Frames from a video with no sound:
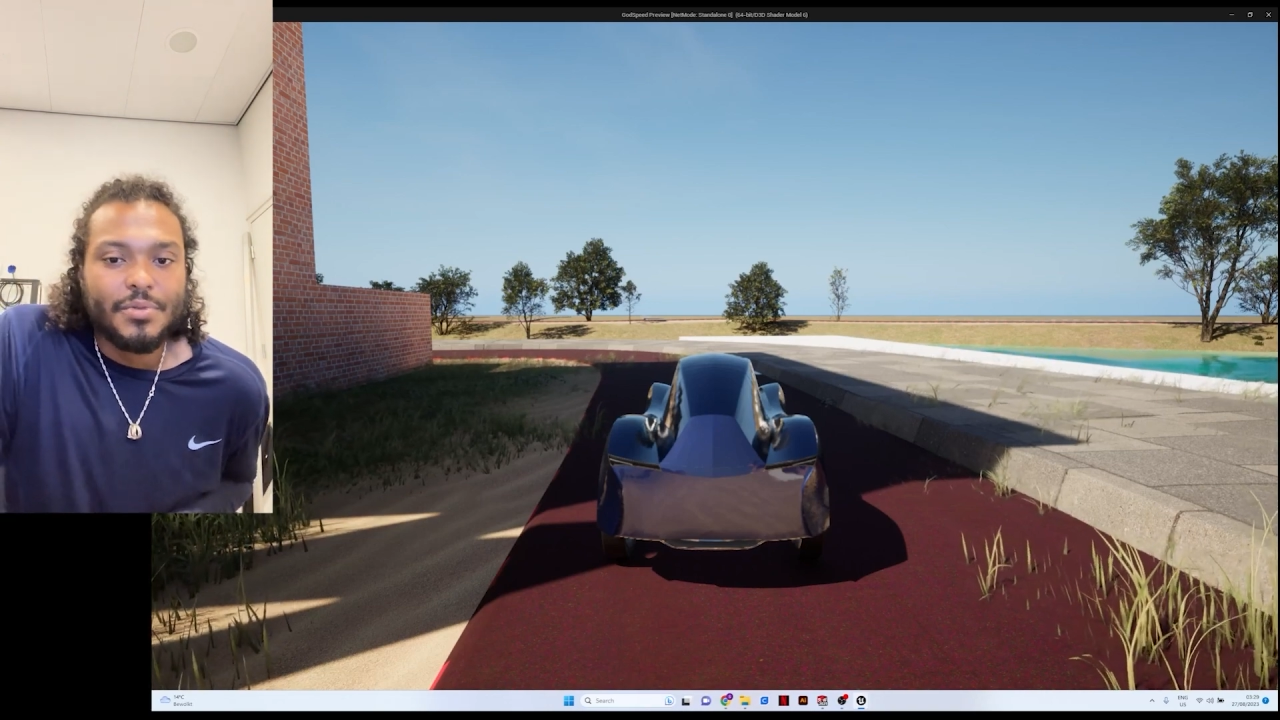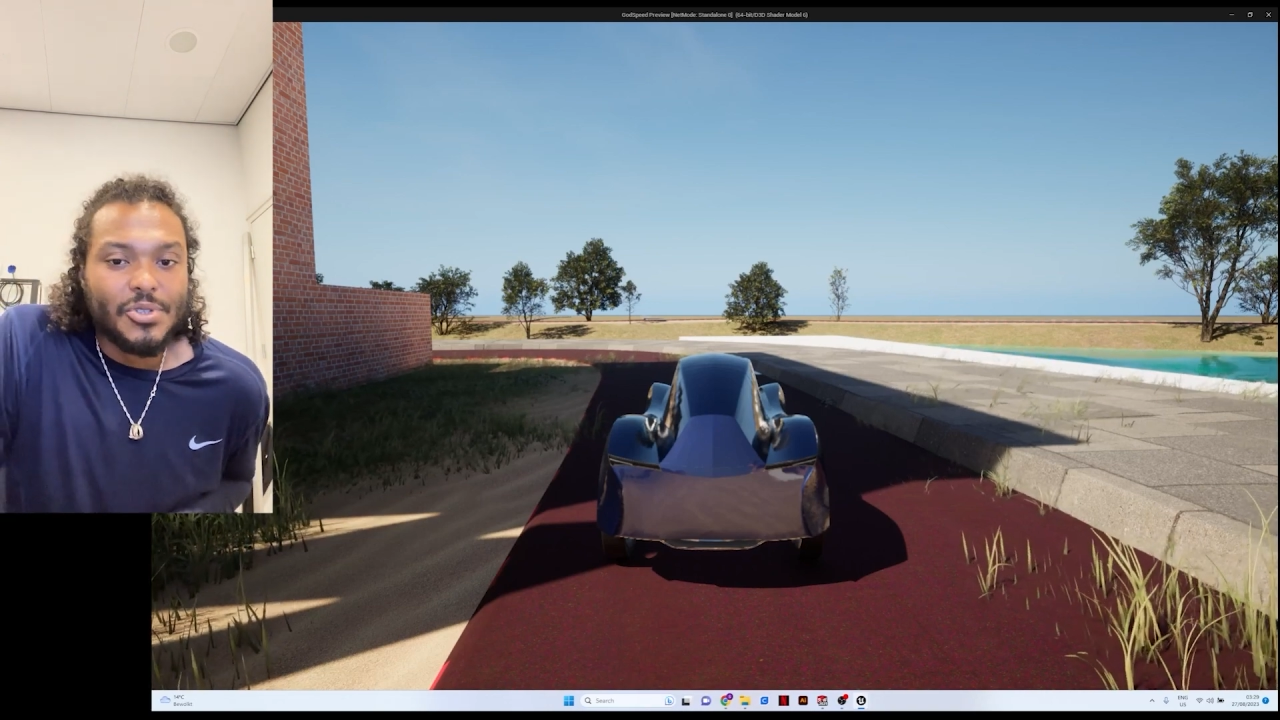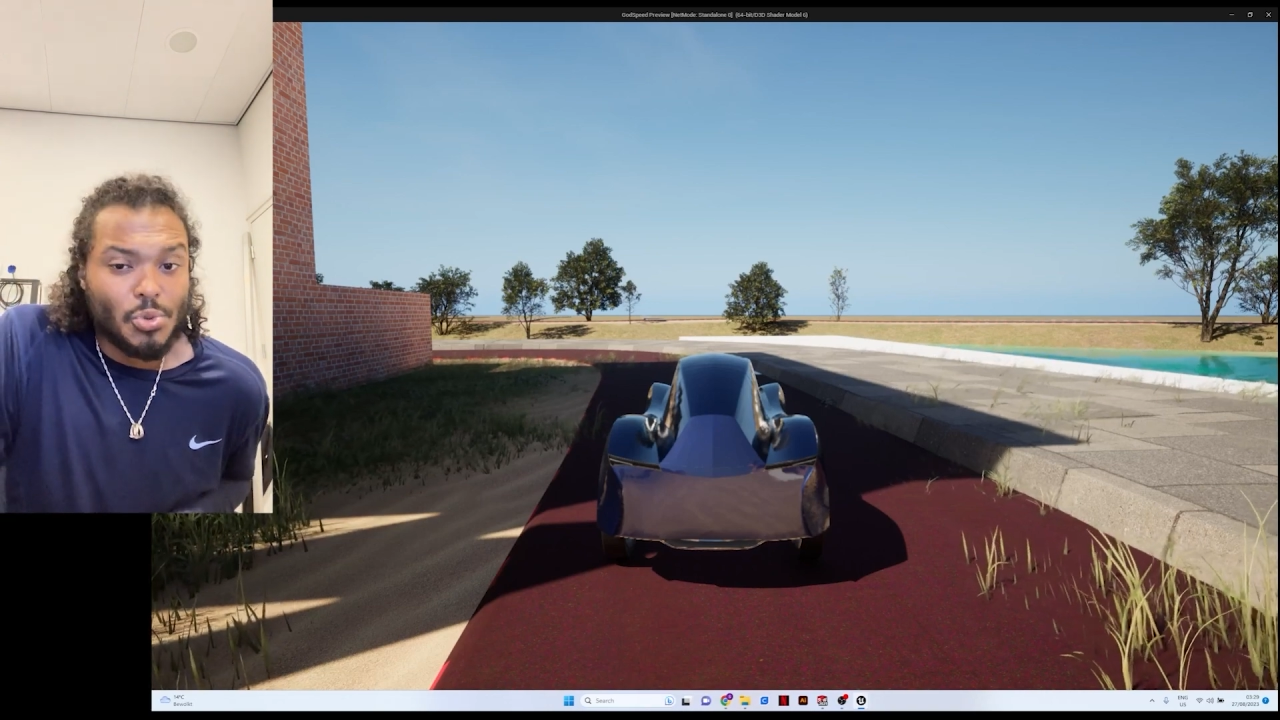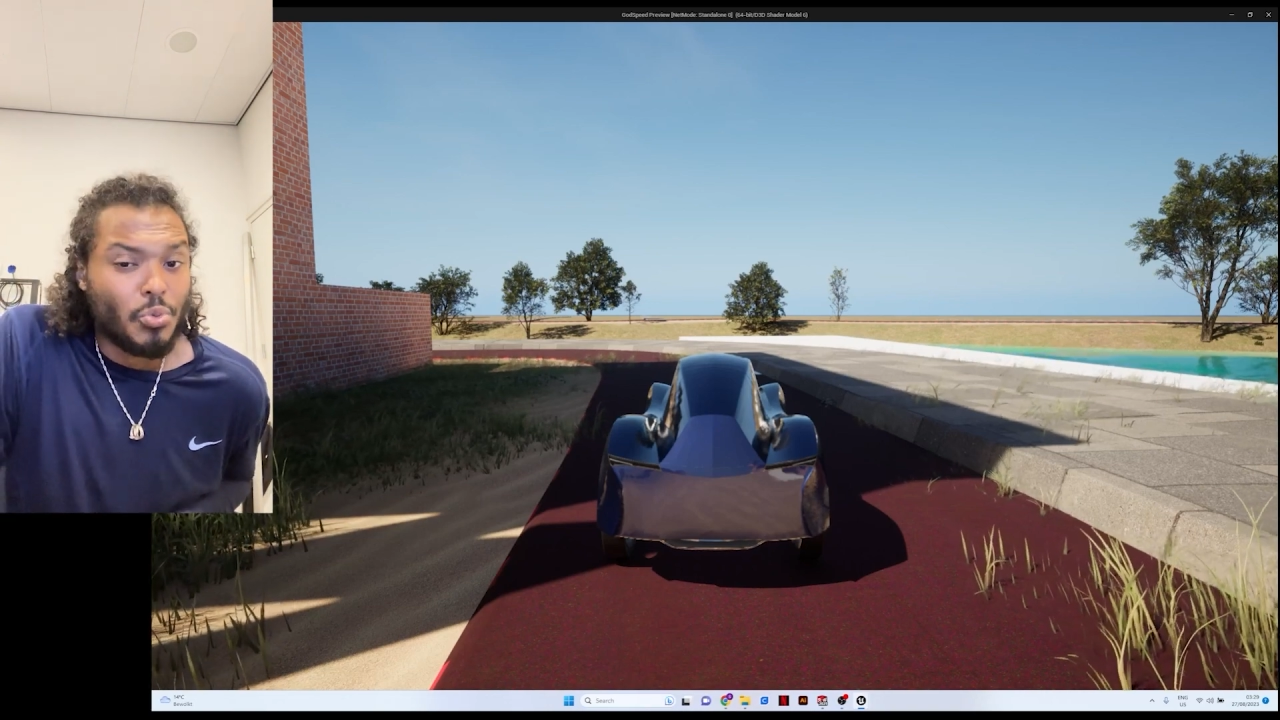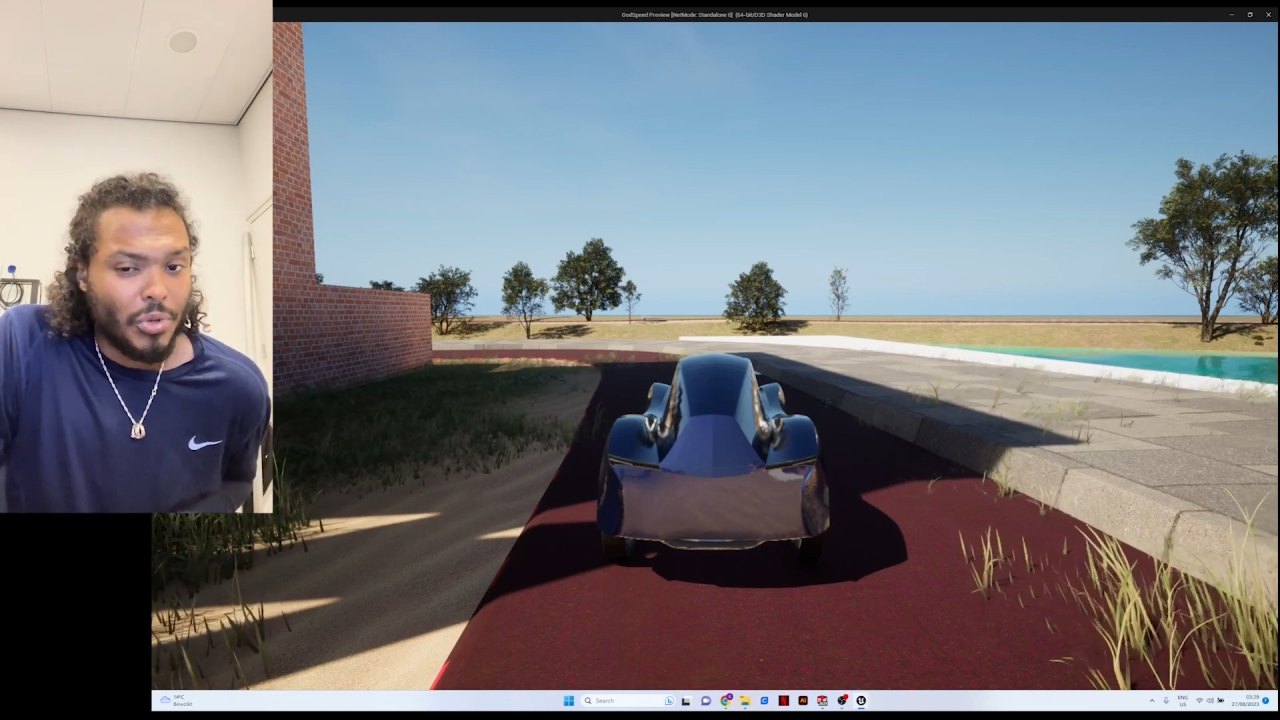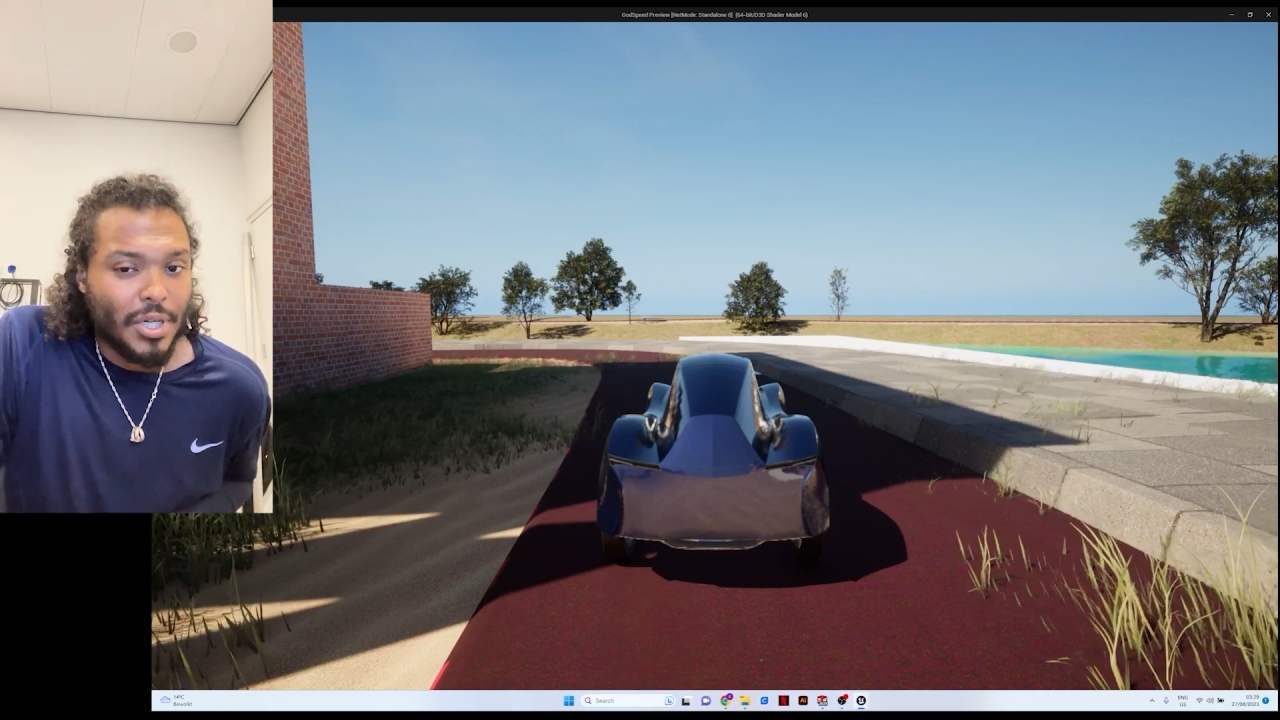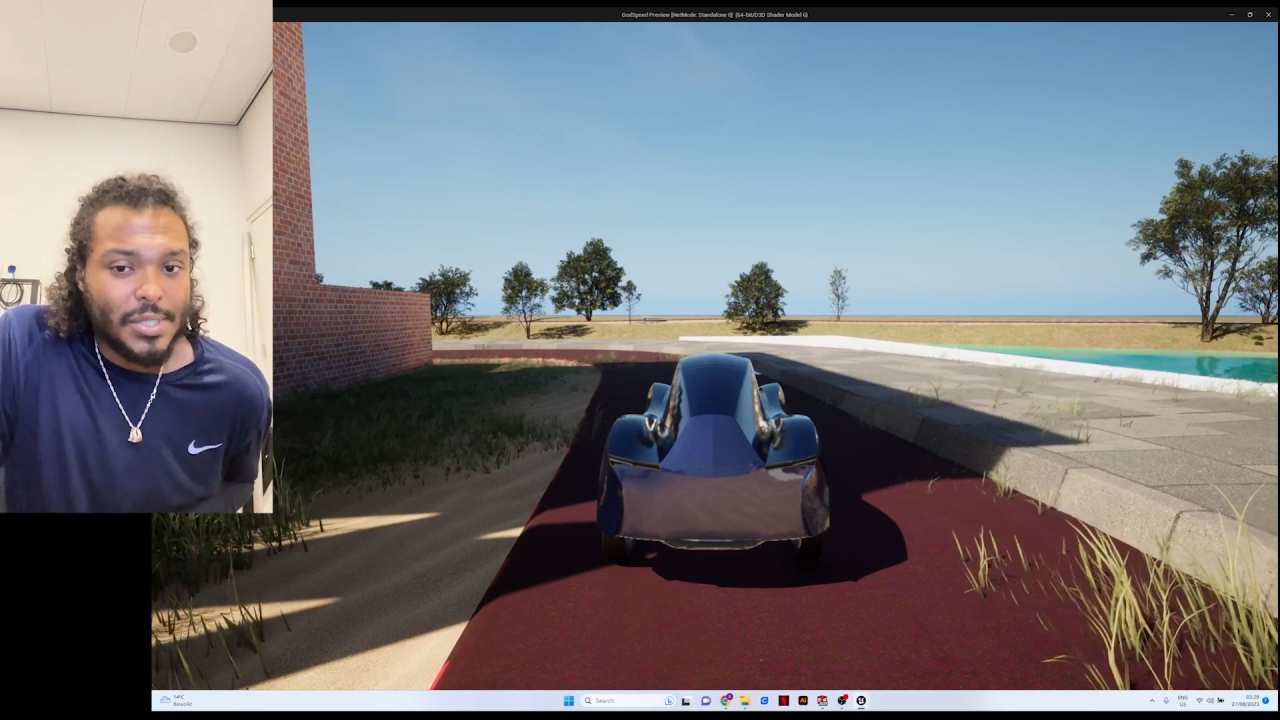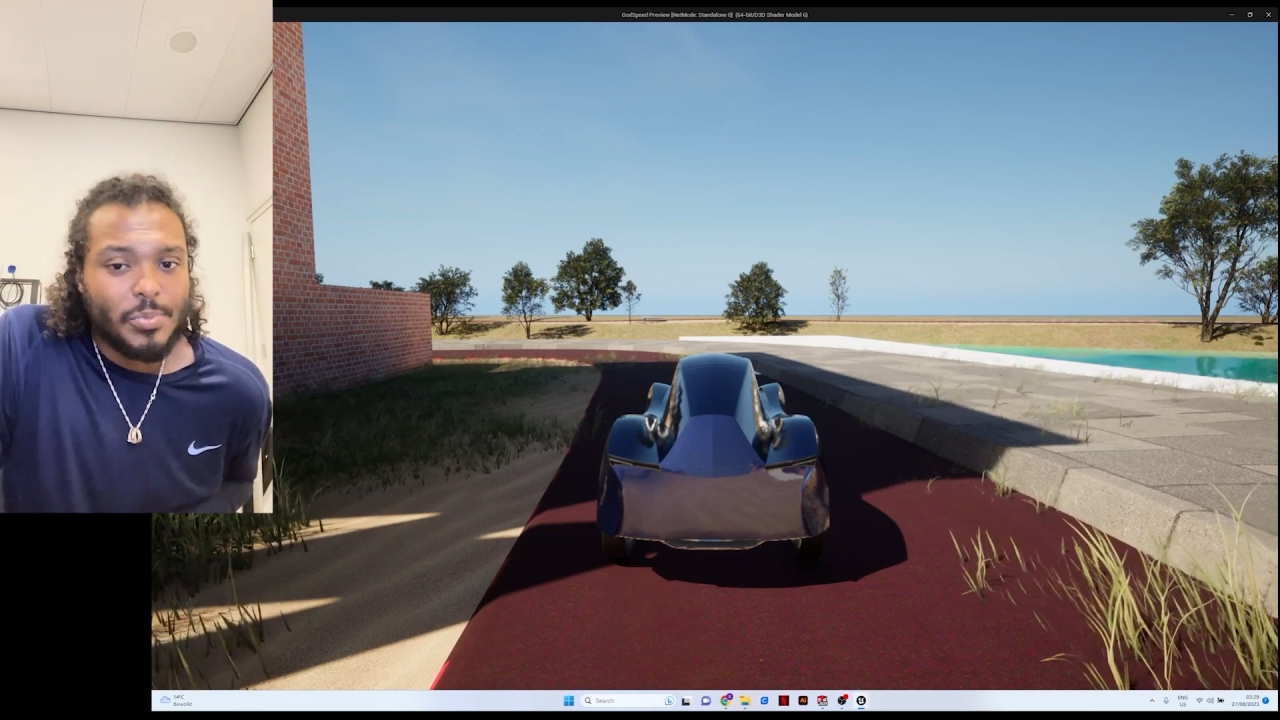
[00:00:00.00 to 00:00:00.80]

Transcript: It's really